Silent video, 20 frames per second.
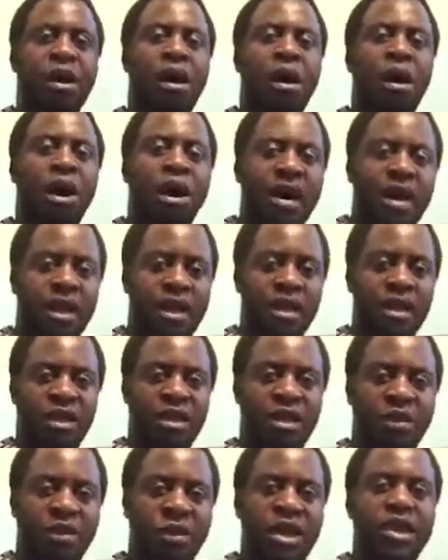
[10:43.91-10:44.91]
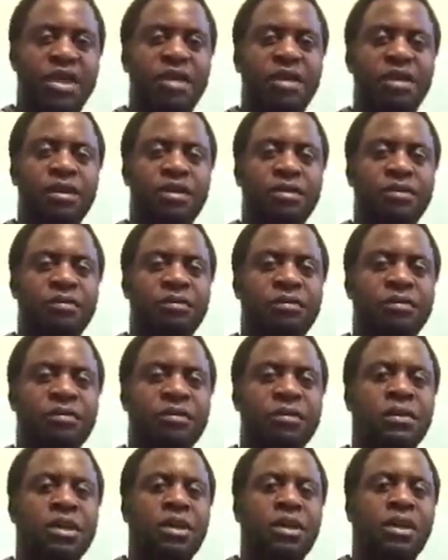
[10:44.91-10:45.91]
only when
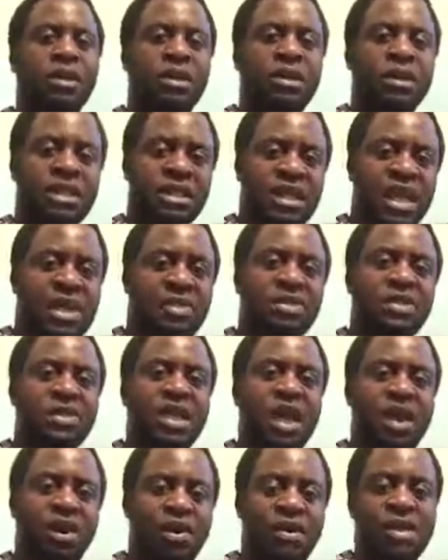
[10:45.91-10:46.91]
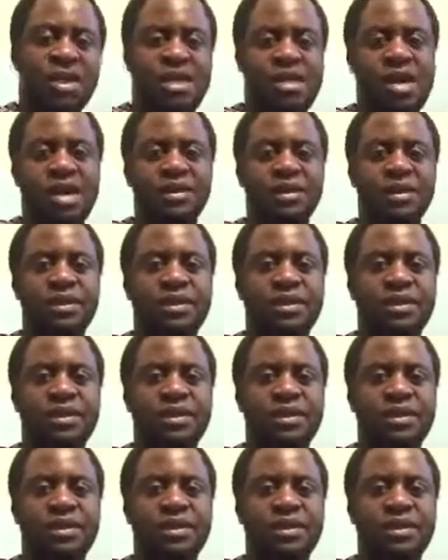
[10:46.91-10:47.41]
results are on the ground.